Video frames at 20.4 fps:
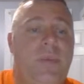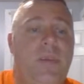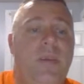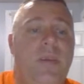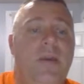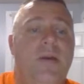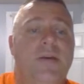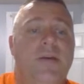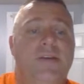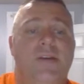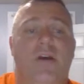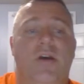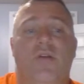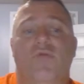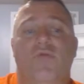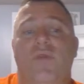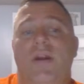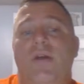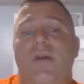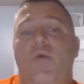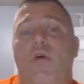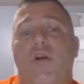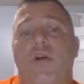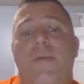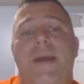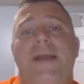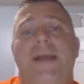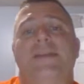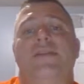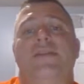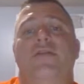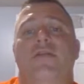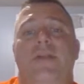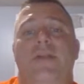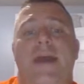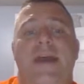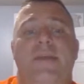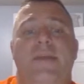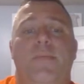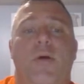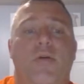So running quarterbacks are an
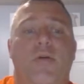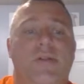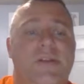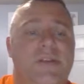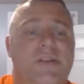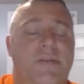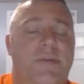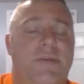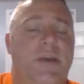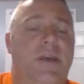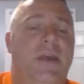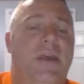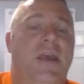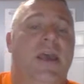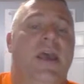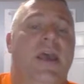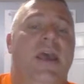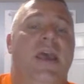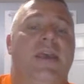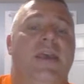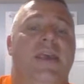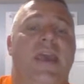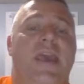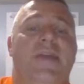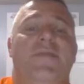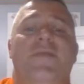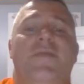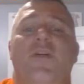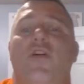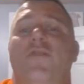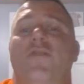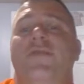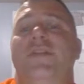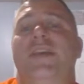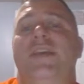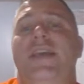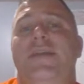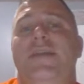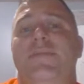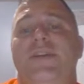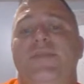added bonus to me. Game flow. If a
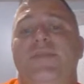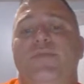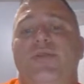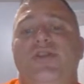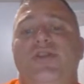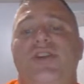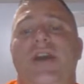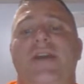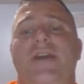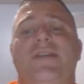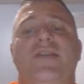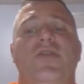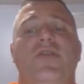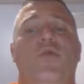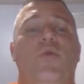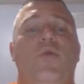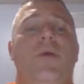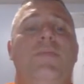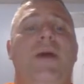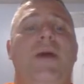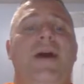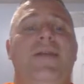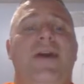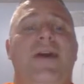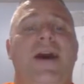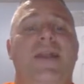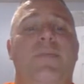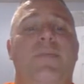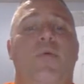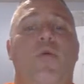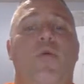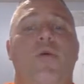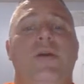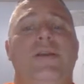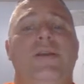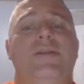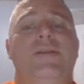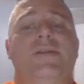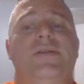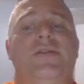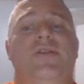team is projected to win by a lot of
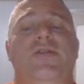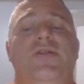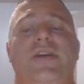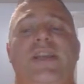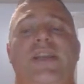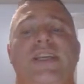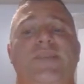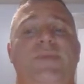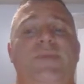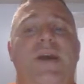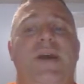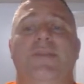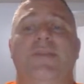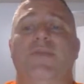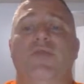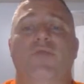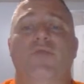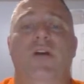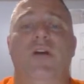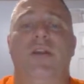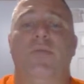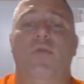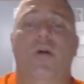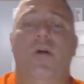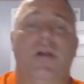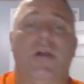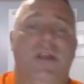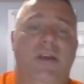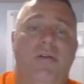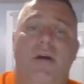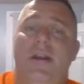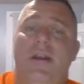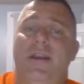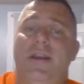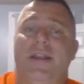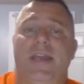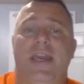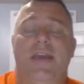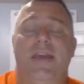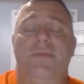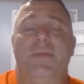points, you can expect them to run the ball later on in the
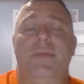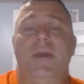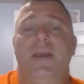game.